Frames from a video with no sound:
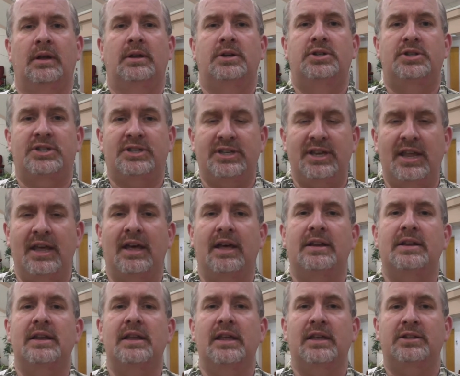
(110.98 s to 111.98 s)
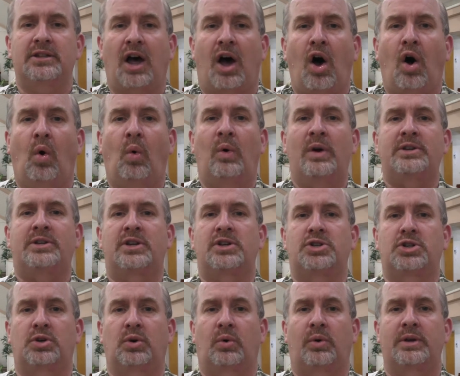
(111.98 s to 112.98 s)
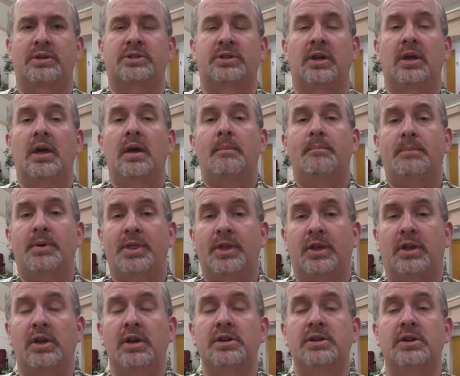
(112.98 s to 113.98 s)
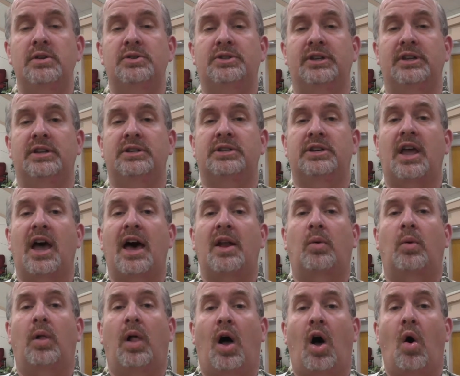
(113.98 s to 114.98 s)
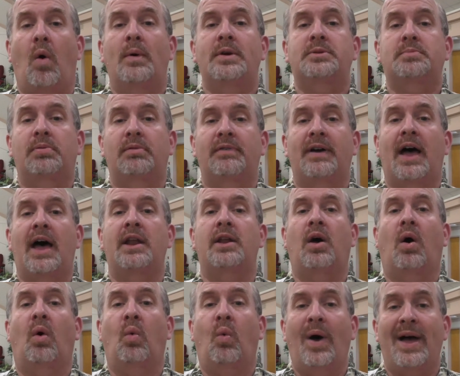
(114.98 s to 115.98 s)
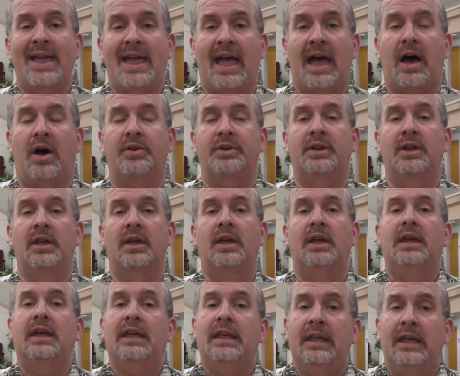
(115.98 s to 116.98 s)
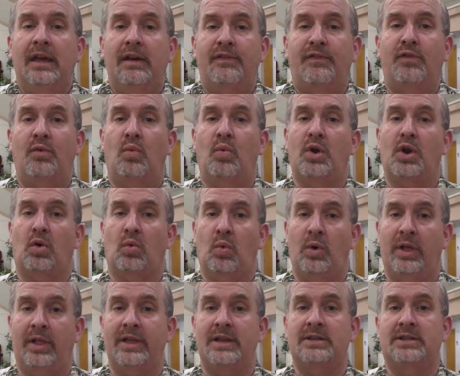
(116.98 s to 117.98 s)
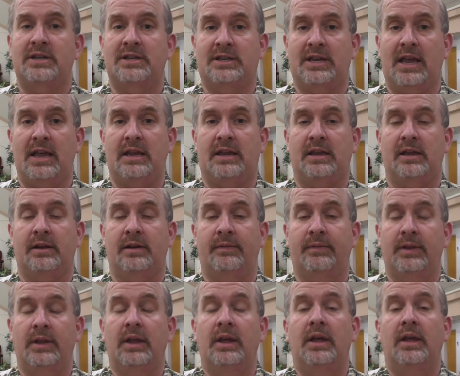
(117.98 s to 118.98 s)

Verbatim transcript: Sin is always a choice, but the good news is God will always provide a way out if we are willing to take it.